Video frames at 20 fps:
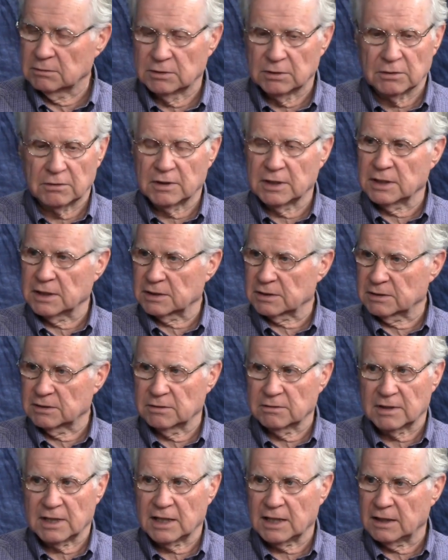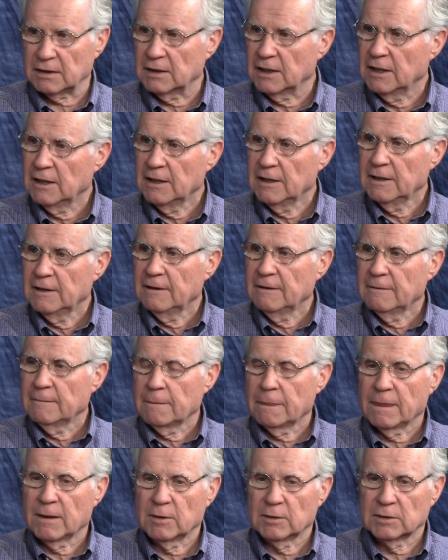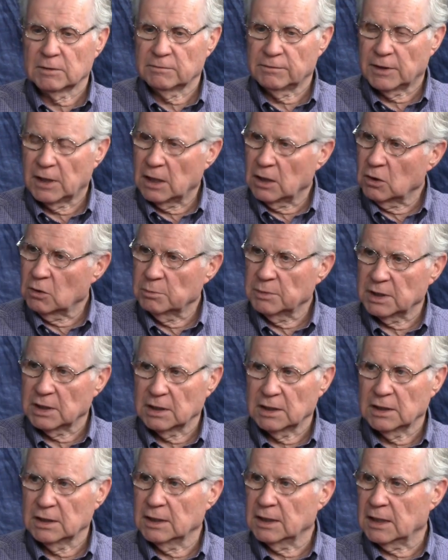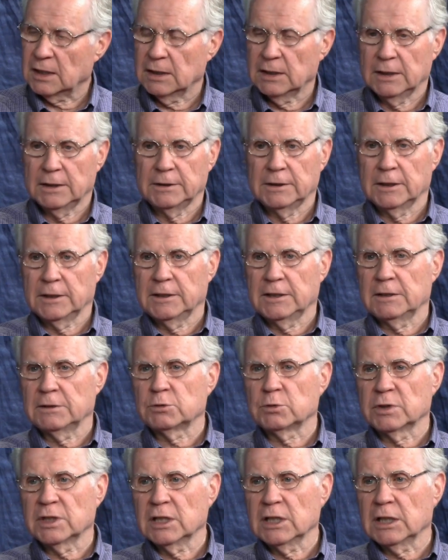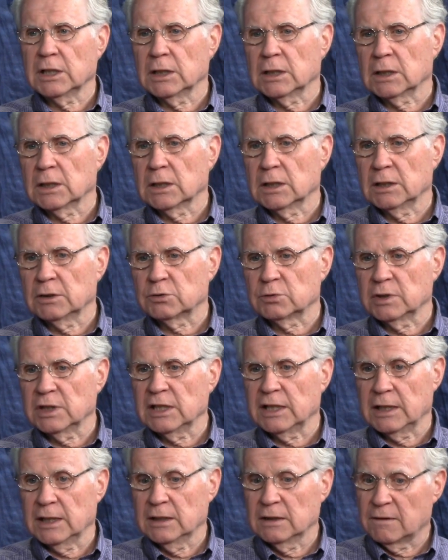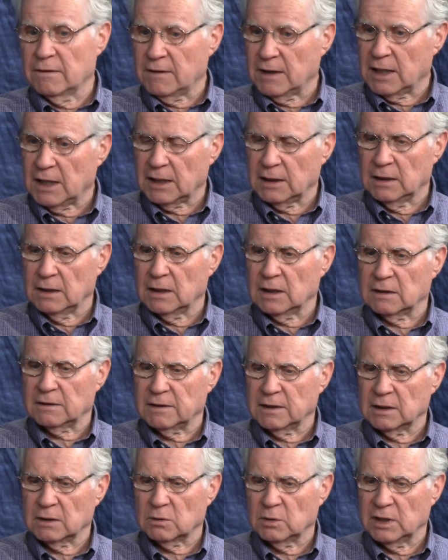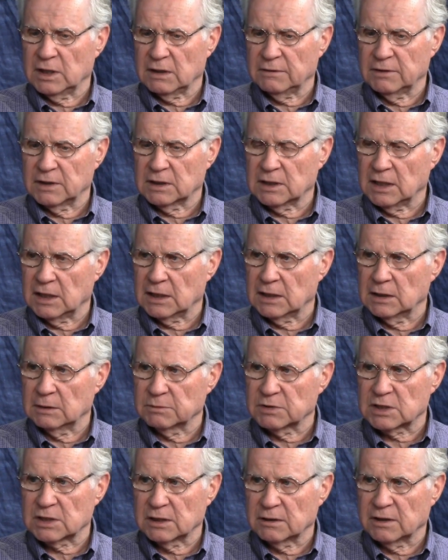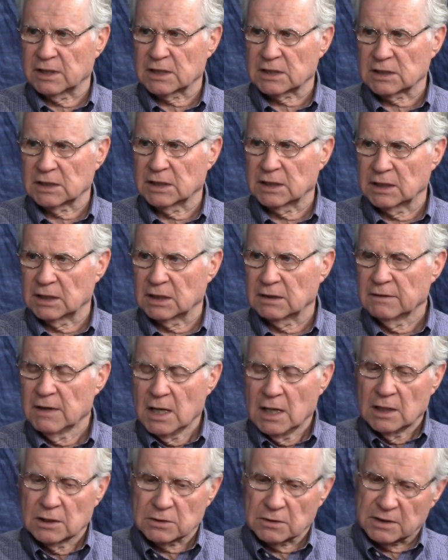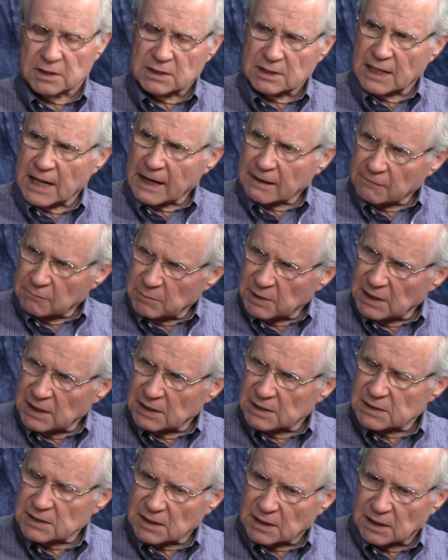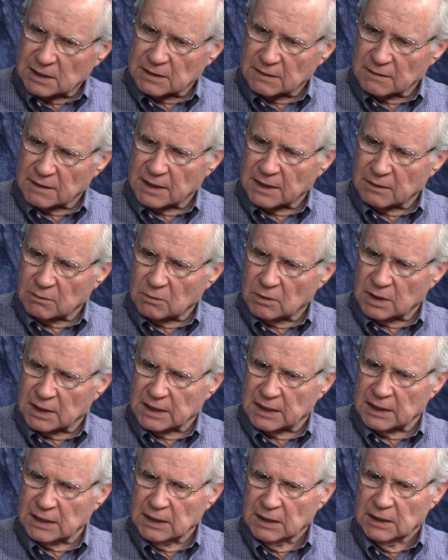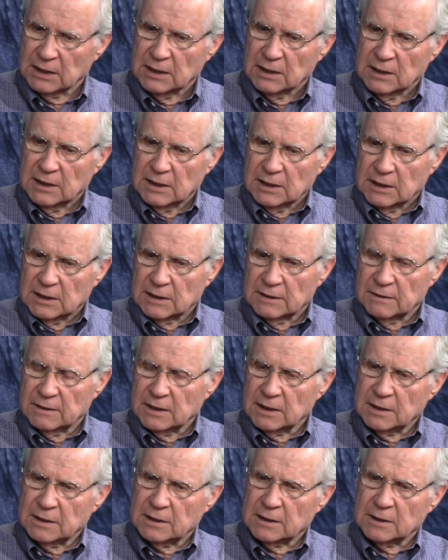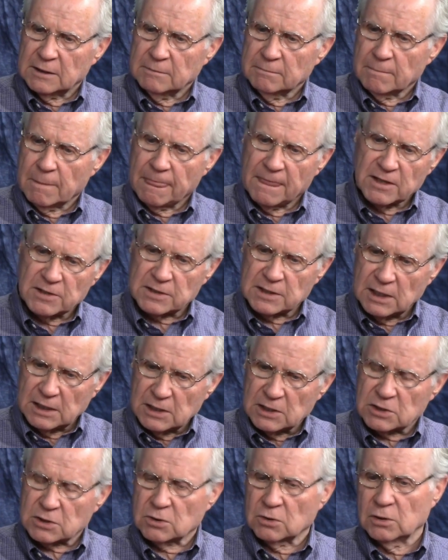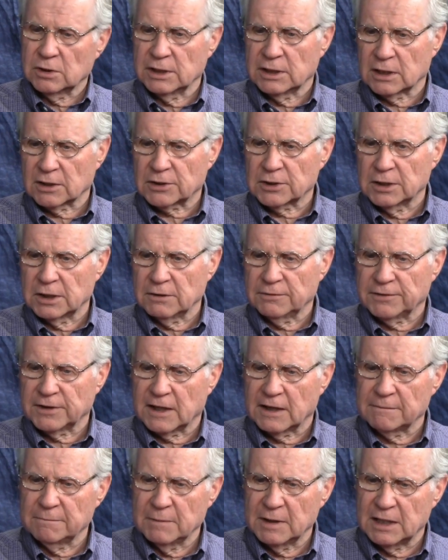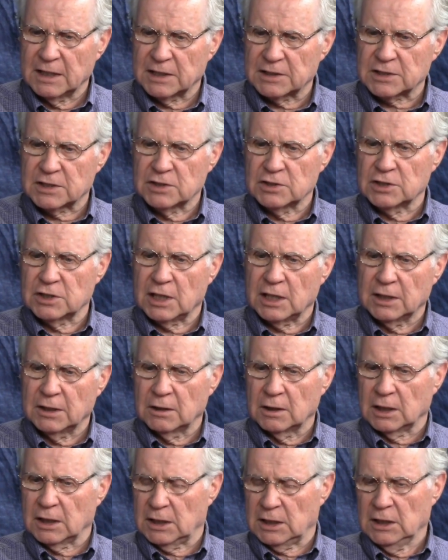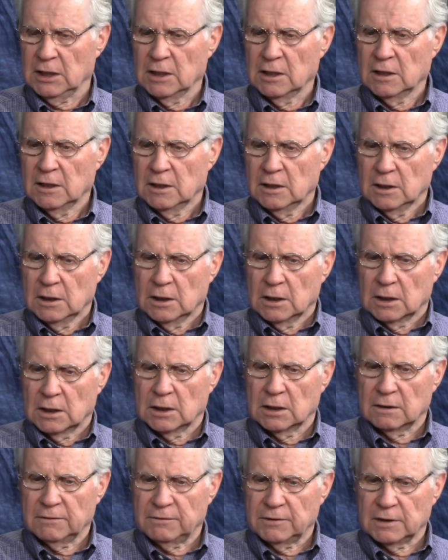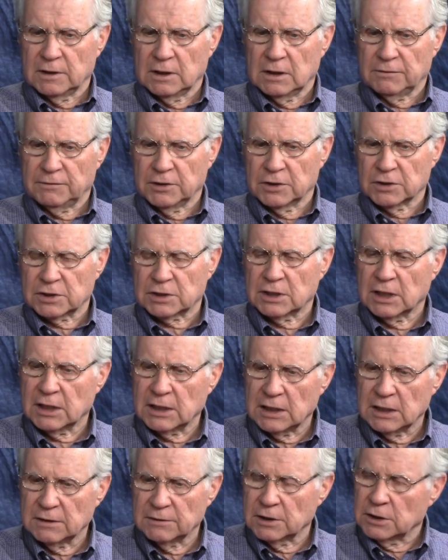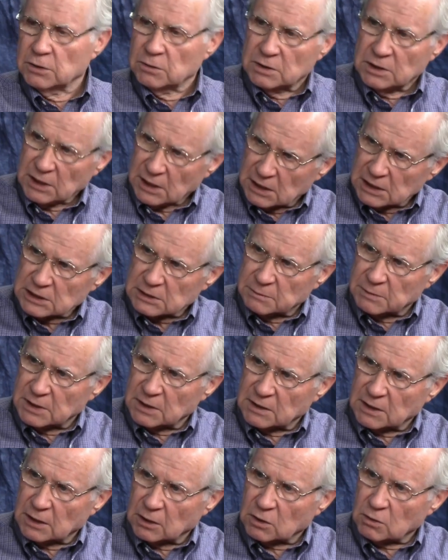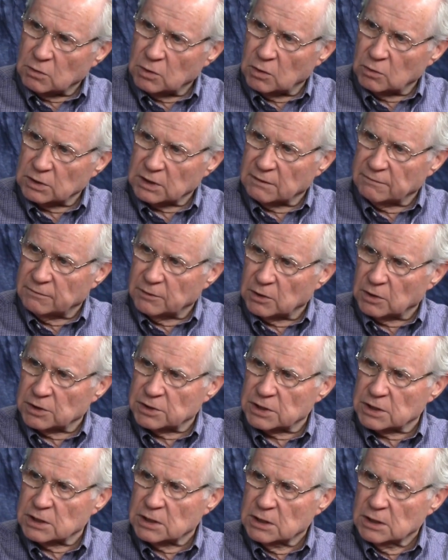do this, do that. Follow me. Follow me. Yeah, and and he's really uh, he's really into that, and I think we haven't taken him seriously enough. So the sacrament meeting's kind of that way, and then uh, Sunday school you get 35 minutes, and generally, if if you're studying the New Testament, they'll quote a verse.